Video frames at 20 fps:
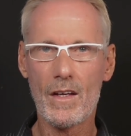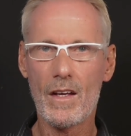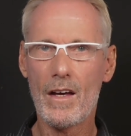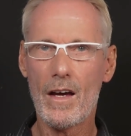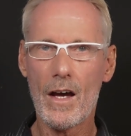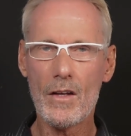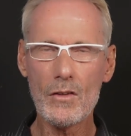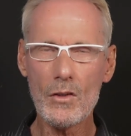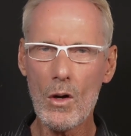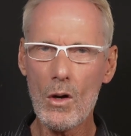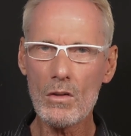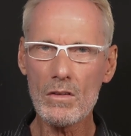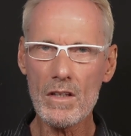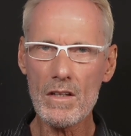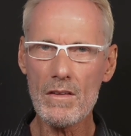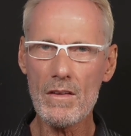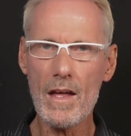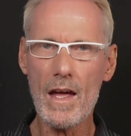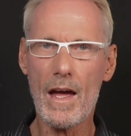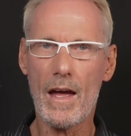And not only
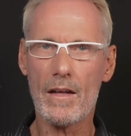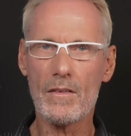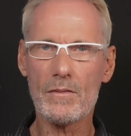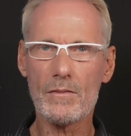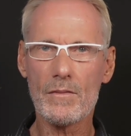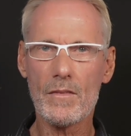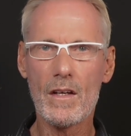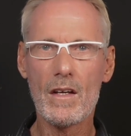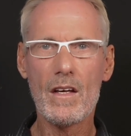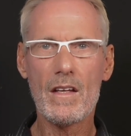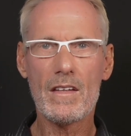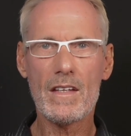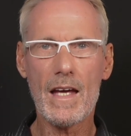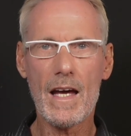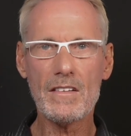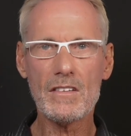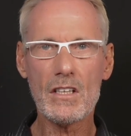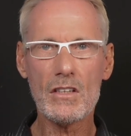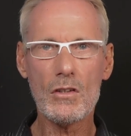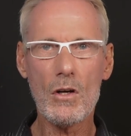that, the
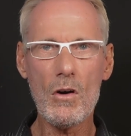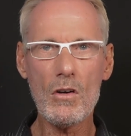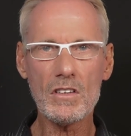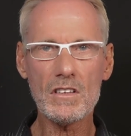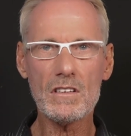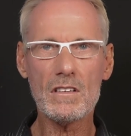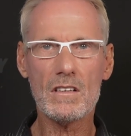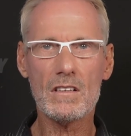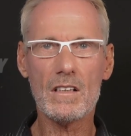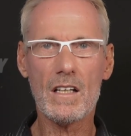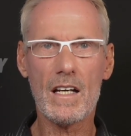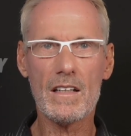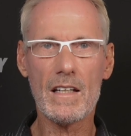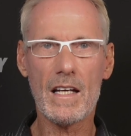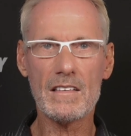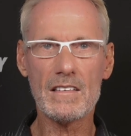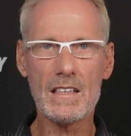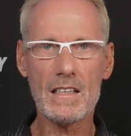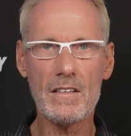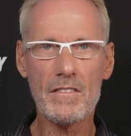antioxidant and
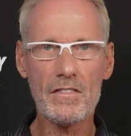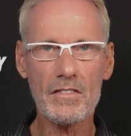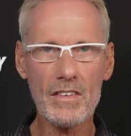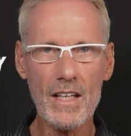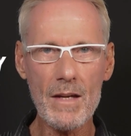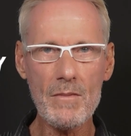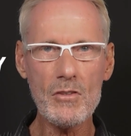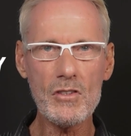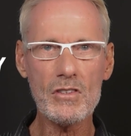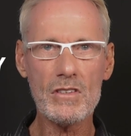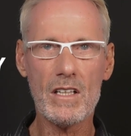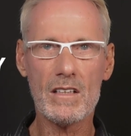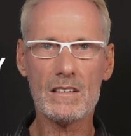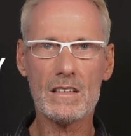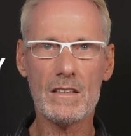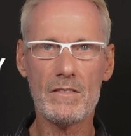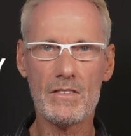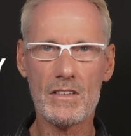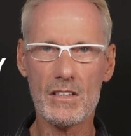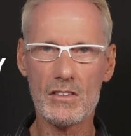anti-inflammatory
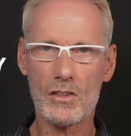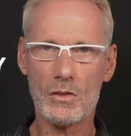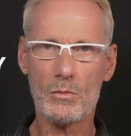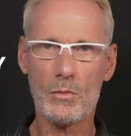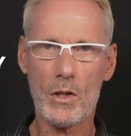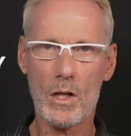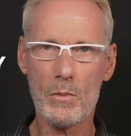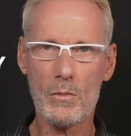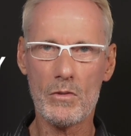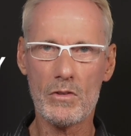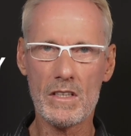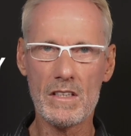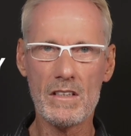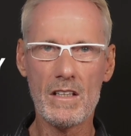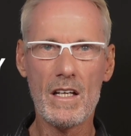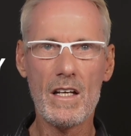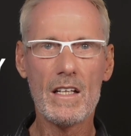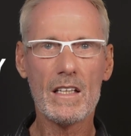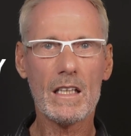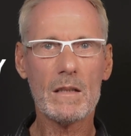activities of berberine
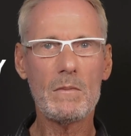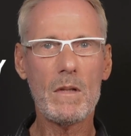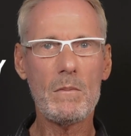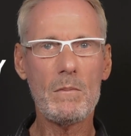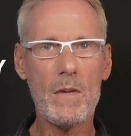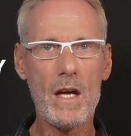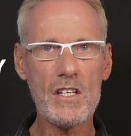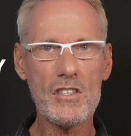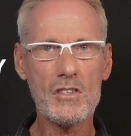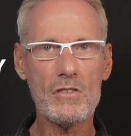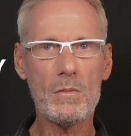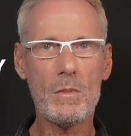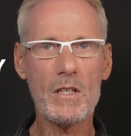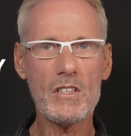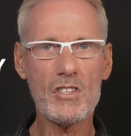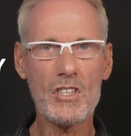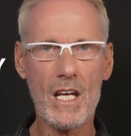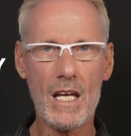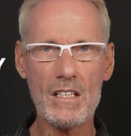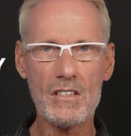can be measured by
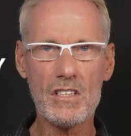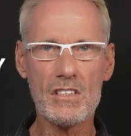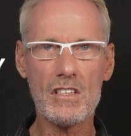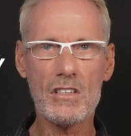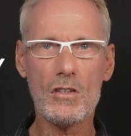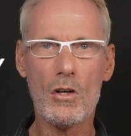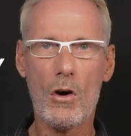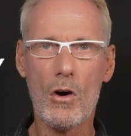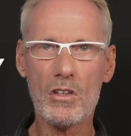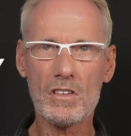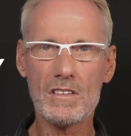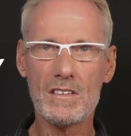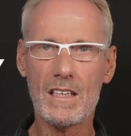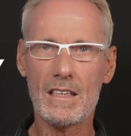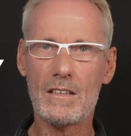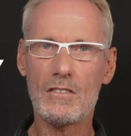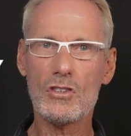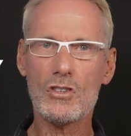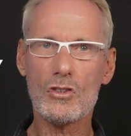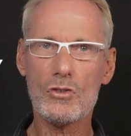changes in
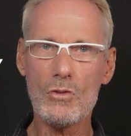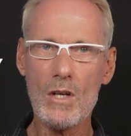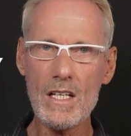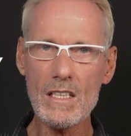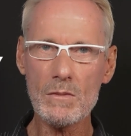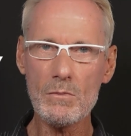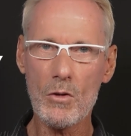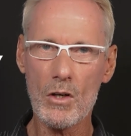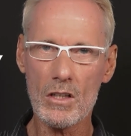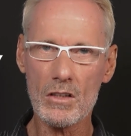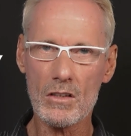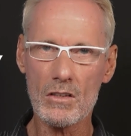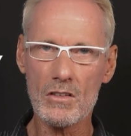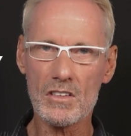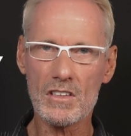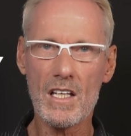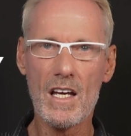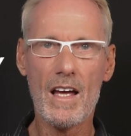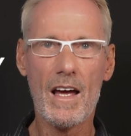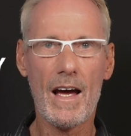oxidative stress markers,
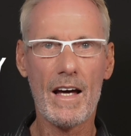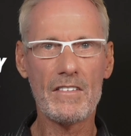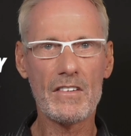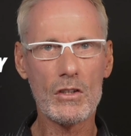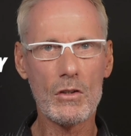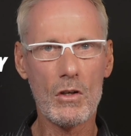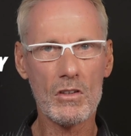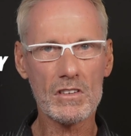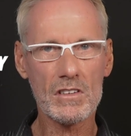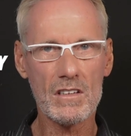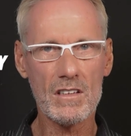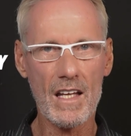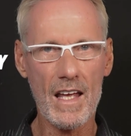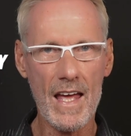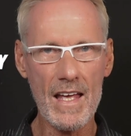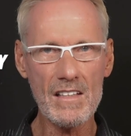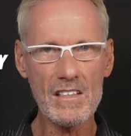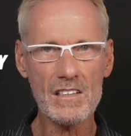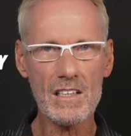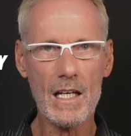antioxidant
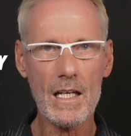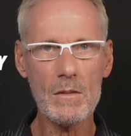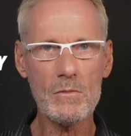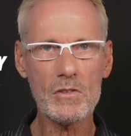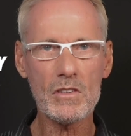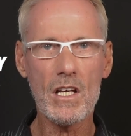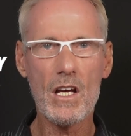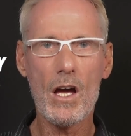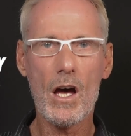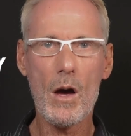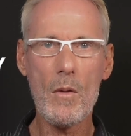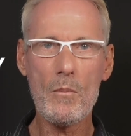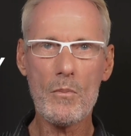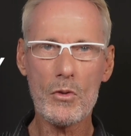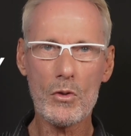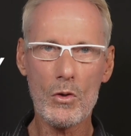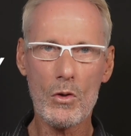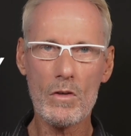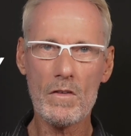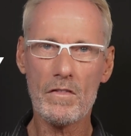enzymes and
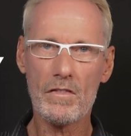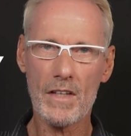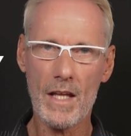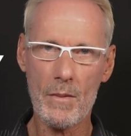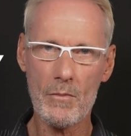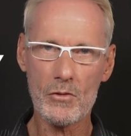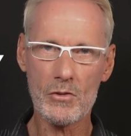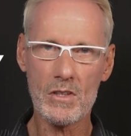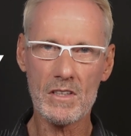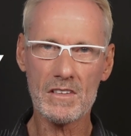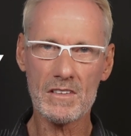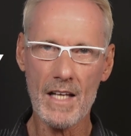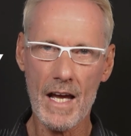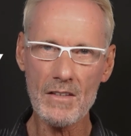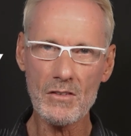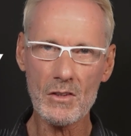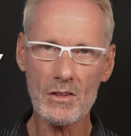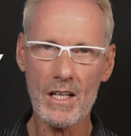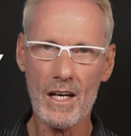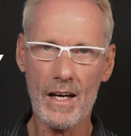pro-inflammatory
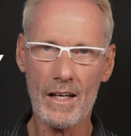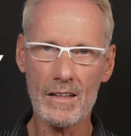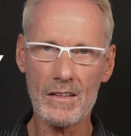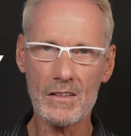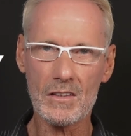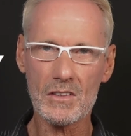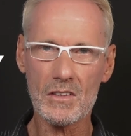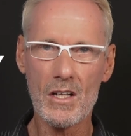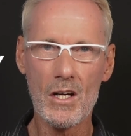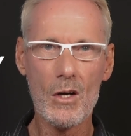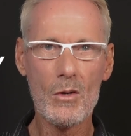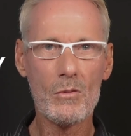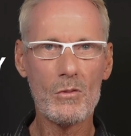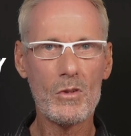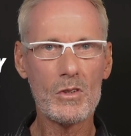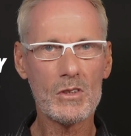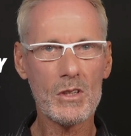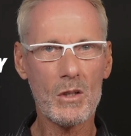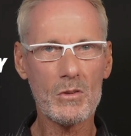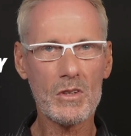cytokines,
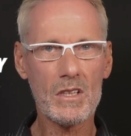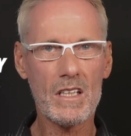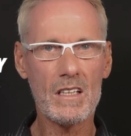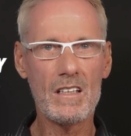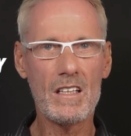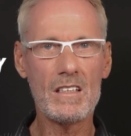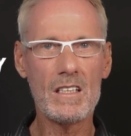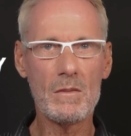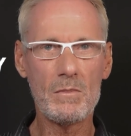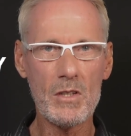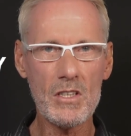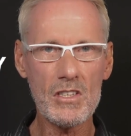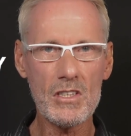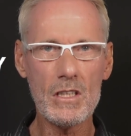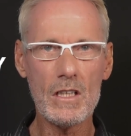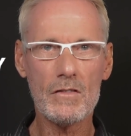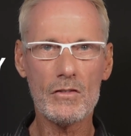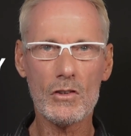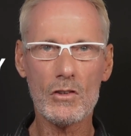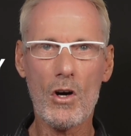resulting in inhibition
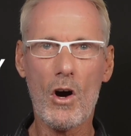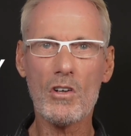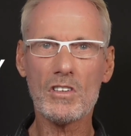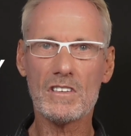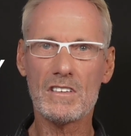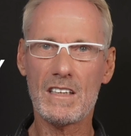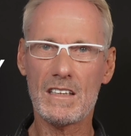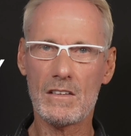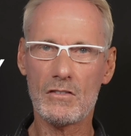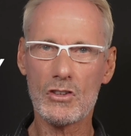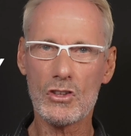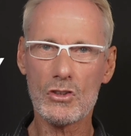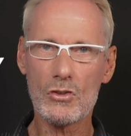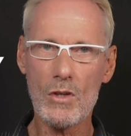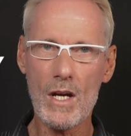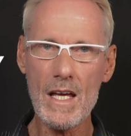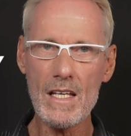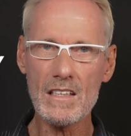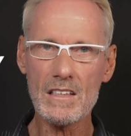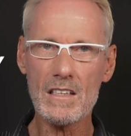of oxidative
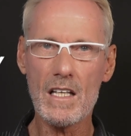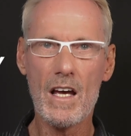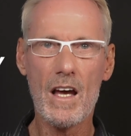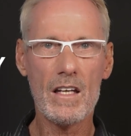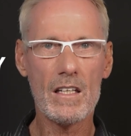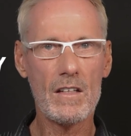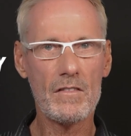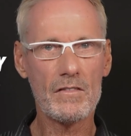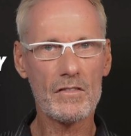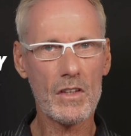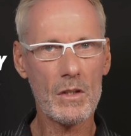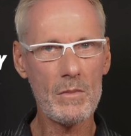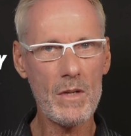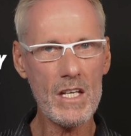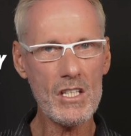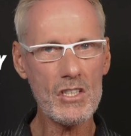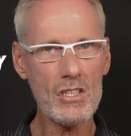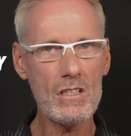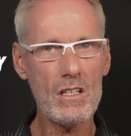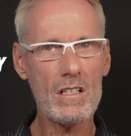stress and
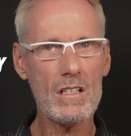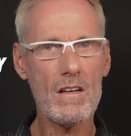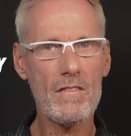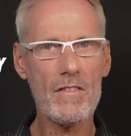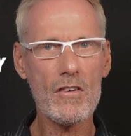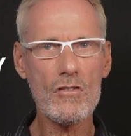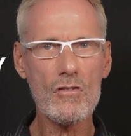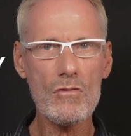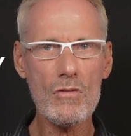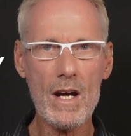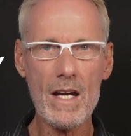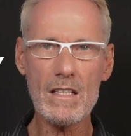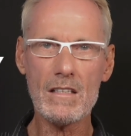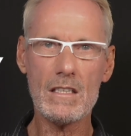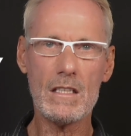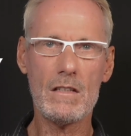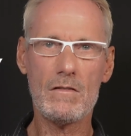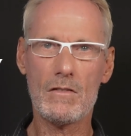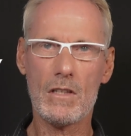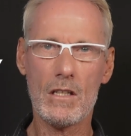inflammation in a
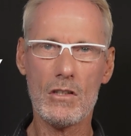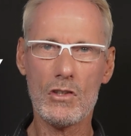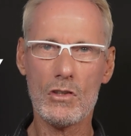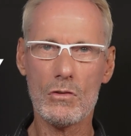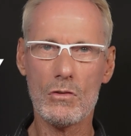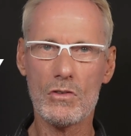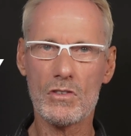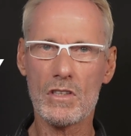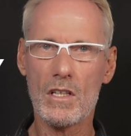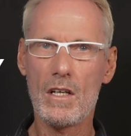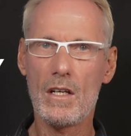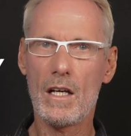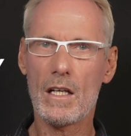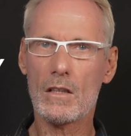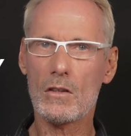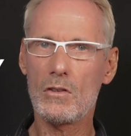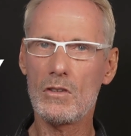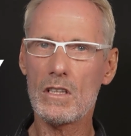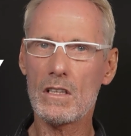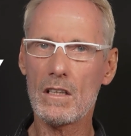variety of tissues,
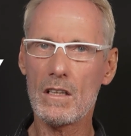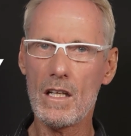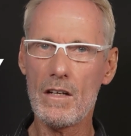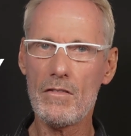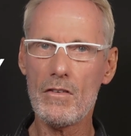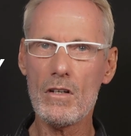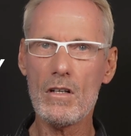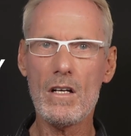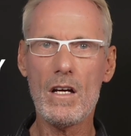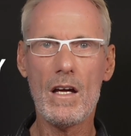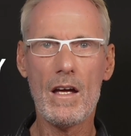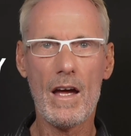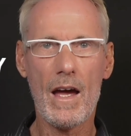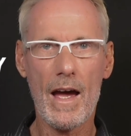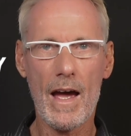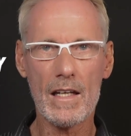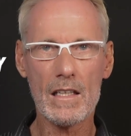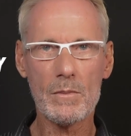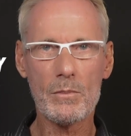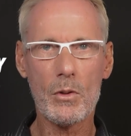including liver,
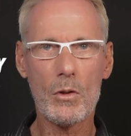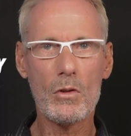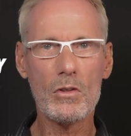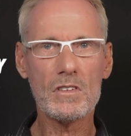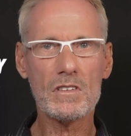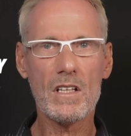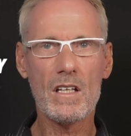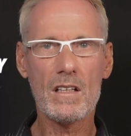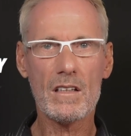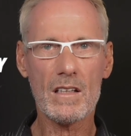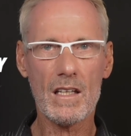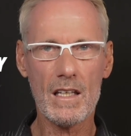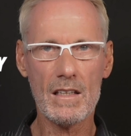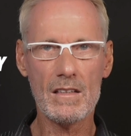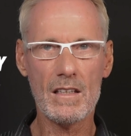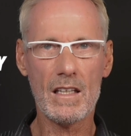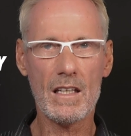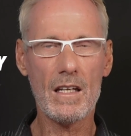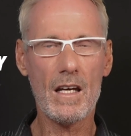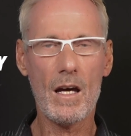adipose,
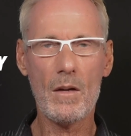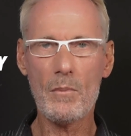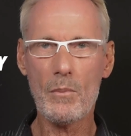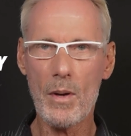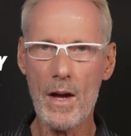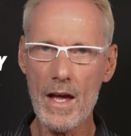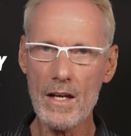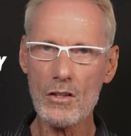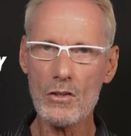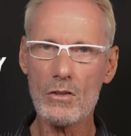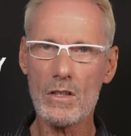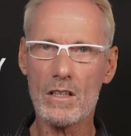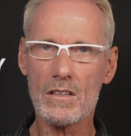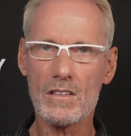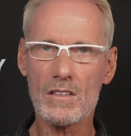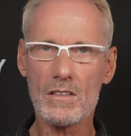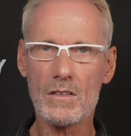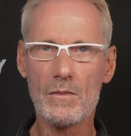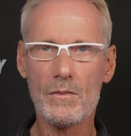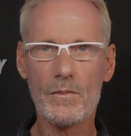kidney and
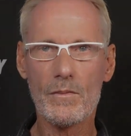pancreas.